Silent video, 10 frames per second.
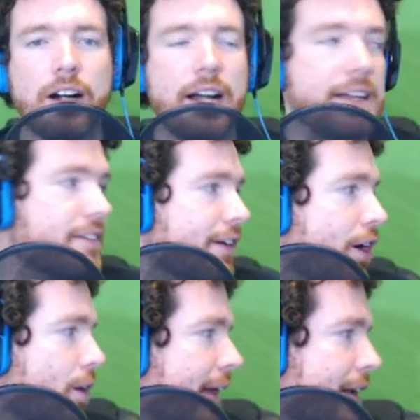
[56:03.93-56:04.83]
Alright,
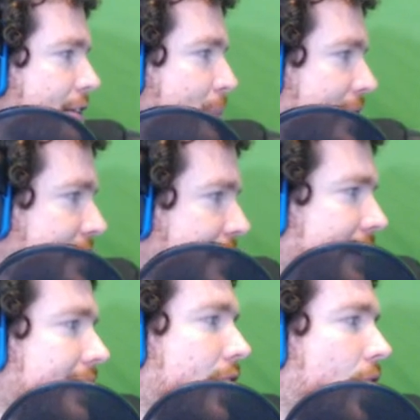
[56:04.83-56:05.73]
so that's
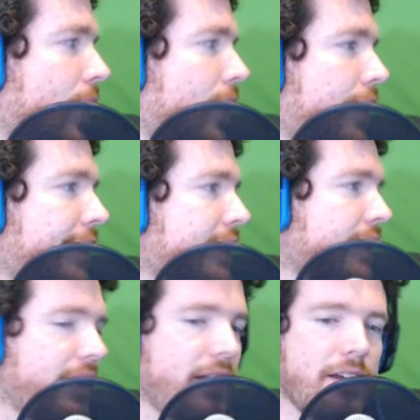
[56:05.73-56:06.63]
basically all
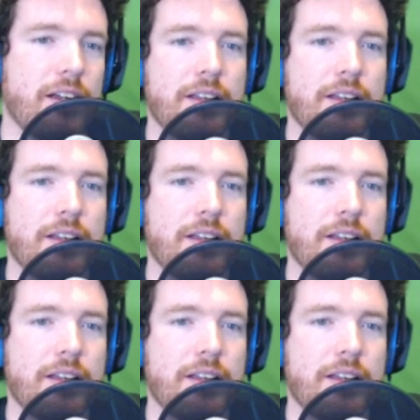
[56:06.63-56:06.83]
the